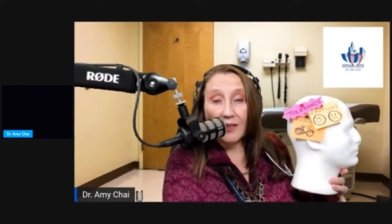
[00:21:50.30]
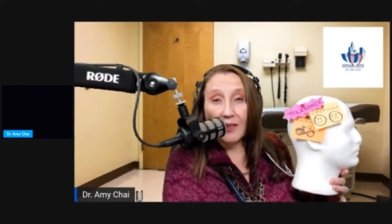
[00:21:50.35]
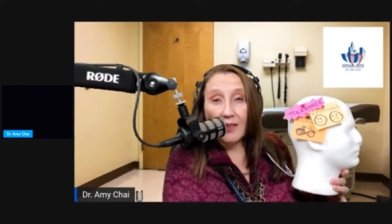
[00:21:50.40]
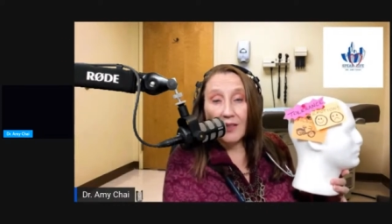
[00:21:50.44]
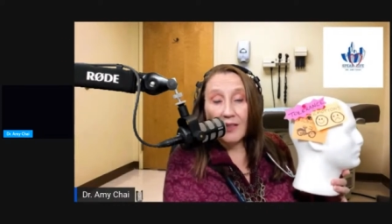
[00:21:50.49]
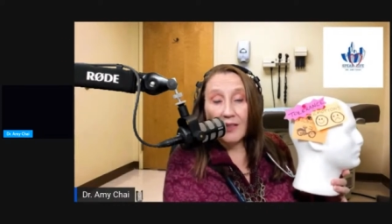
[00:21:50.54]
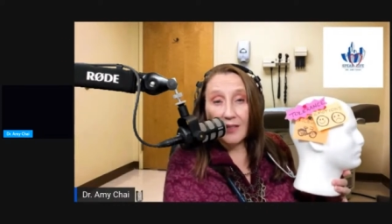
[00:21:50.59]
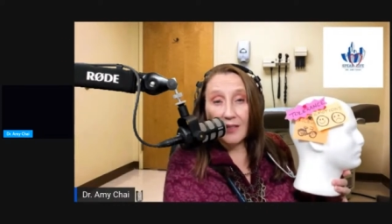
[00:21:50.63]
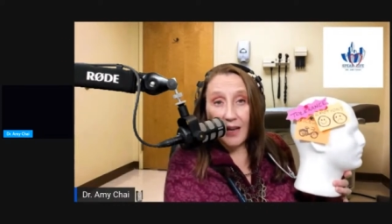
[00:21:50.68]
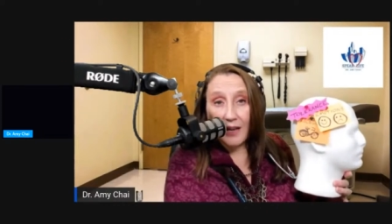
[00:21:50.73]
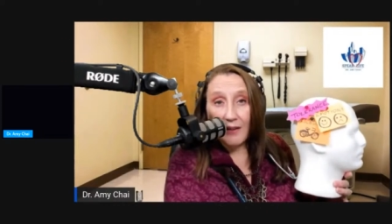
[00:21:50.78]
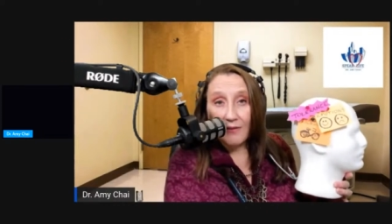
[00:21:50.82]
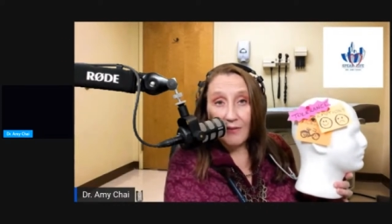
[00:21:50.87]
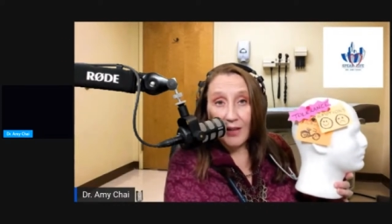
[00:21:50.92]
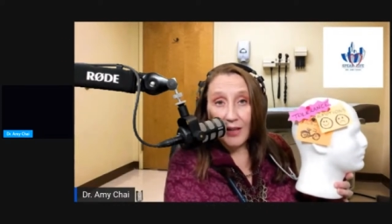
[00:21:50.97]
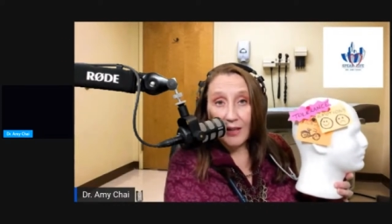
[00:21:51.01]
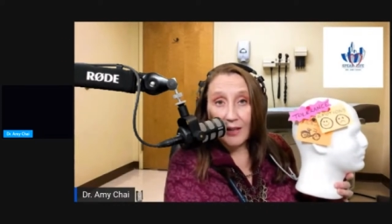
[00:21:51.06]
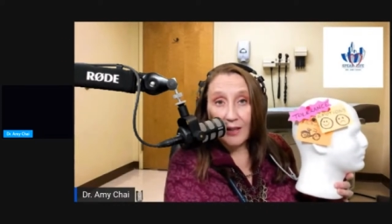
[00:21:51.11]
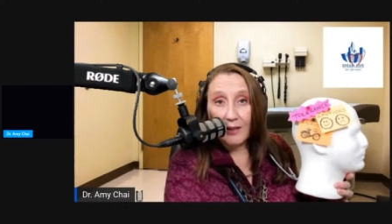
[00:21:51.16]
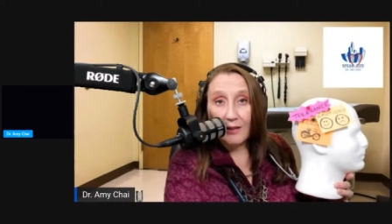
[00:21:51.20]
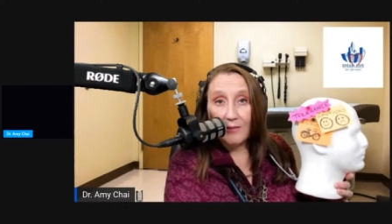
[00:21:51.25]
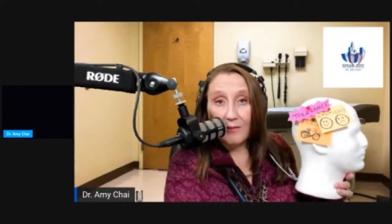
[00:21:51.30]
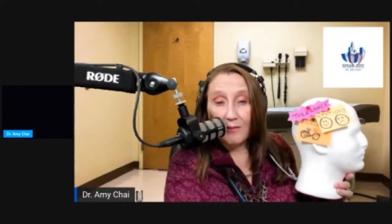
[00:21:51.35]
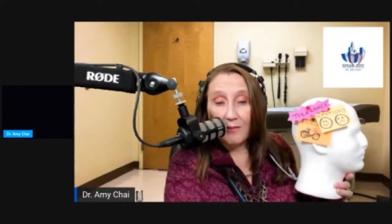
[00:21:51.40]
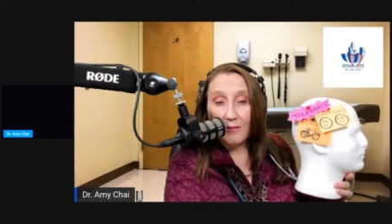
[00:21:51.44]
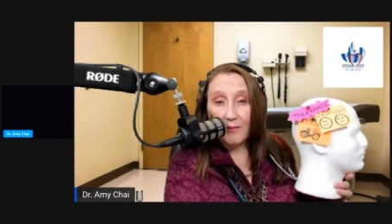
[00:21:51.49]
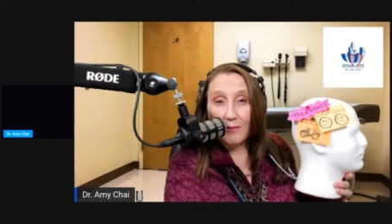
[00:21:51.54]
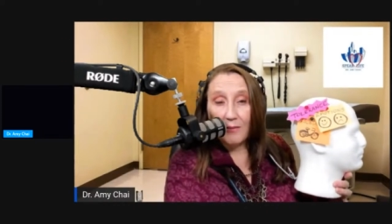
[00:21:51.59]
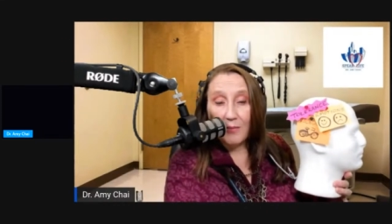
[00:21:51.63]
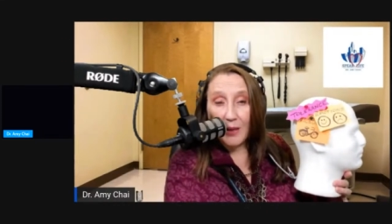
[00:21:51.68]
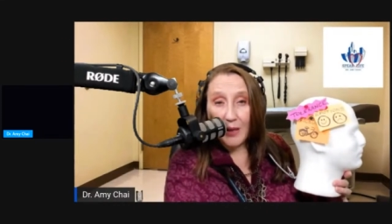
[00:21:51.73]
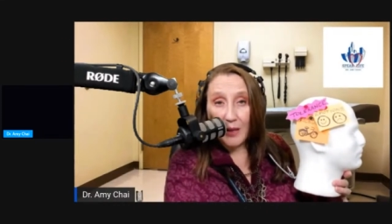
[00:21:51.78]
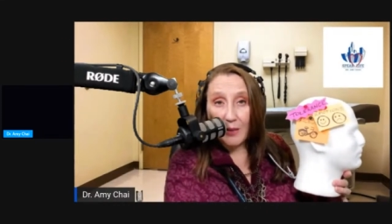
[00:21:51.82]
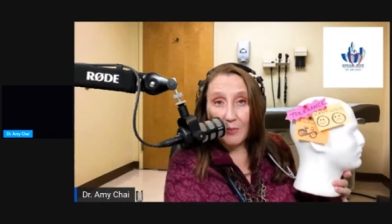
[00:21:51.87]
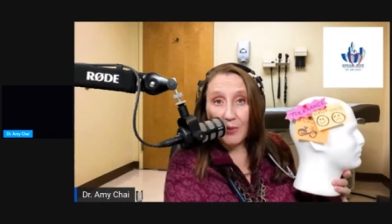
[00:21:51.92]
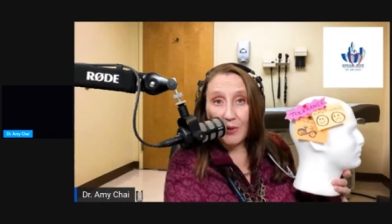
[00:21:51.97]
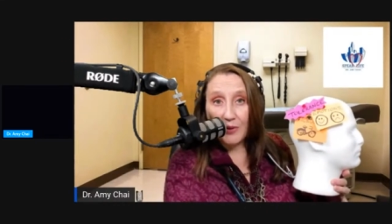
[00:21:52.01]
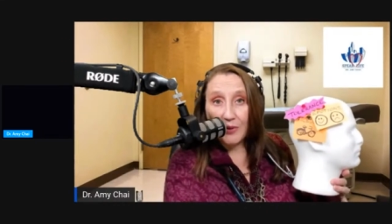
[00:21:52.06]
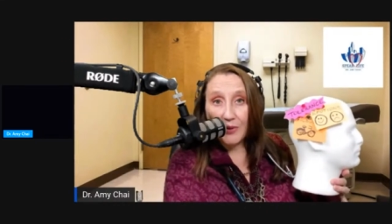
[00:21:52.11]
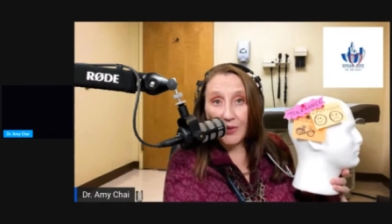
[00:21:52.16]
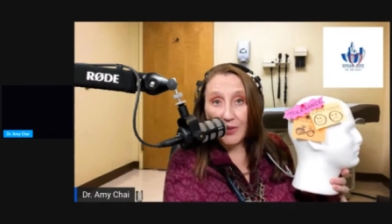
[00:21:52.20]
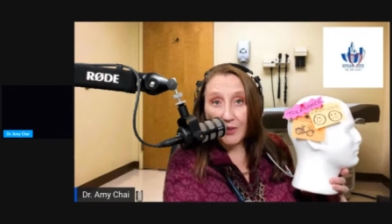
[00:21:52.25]
saving
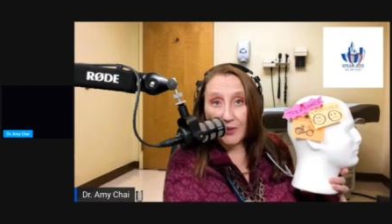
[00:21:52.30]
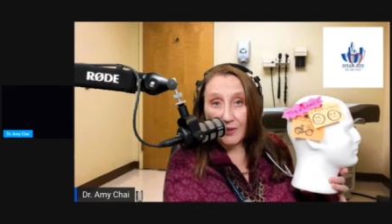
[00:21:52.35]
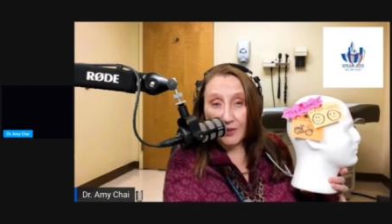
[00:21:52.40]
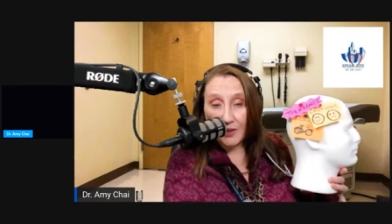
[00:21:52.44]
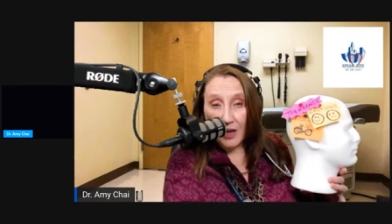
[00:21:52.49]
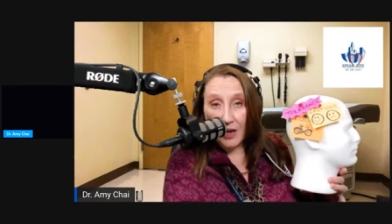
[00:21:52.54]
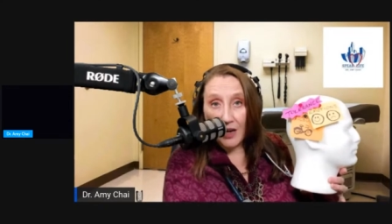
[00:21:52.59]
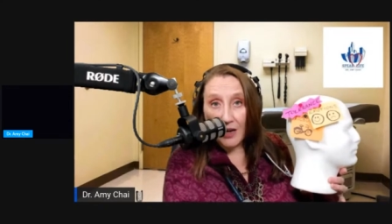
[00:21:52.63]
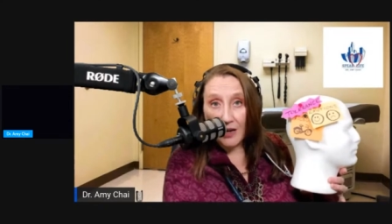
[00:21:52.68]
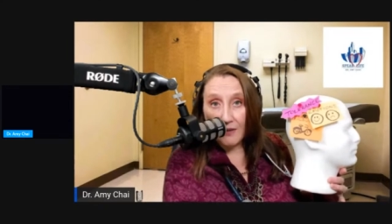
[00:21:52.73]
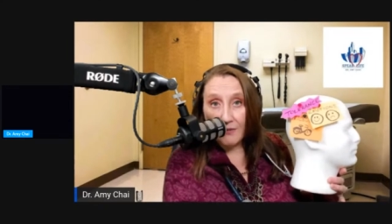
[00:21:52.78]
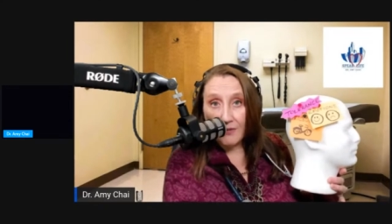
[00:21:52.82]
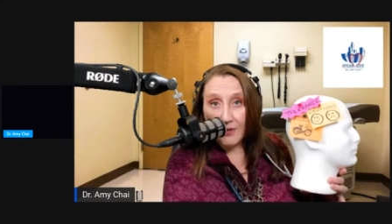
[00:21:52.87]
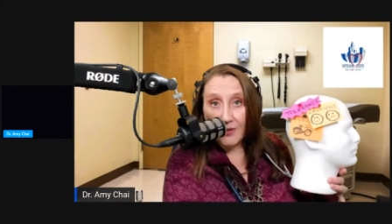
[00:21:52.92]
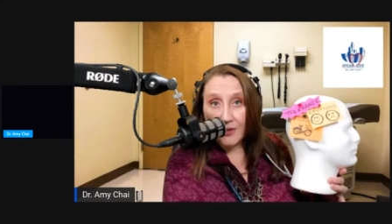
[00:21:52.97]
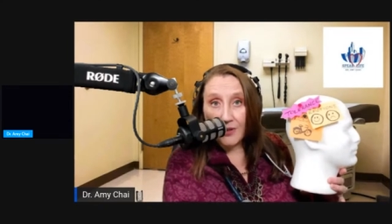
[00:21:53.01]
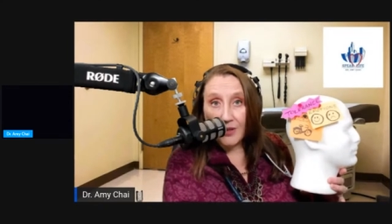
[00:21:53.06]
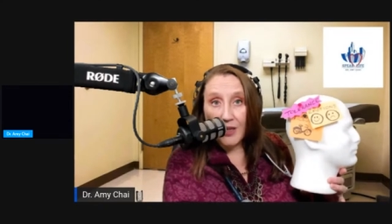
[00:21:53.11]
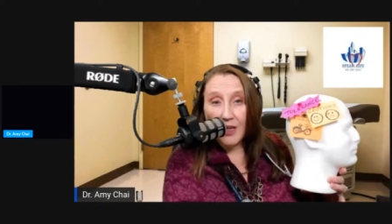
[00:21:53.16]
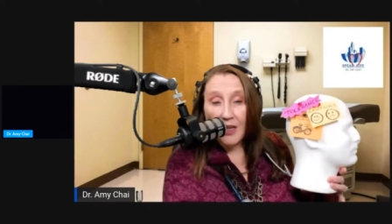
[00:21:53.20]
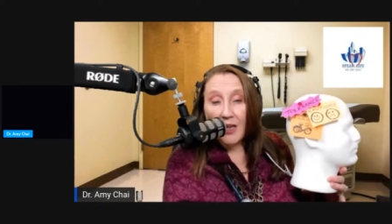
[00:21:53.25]
people's lives.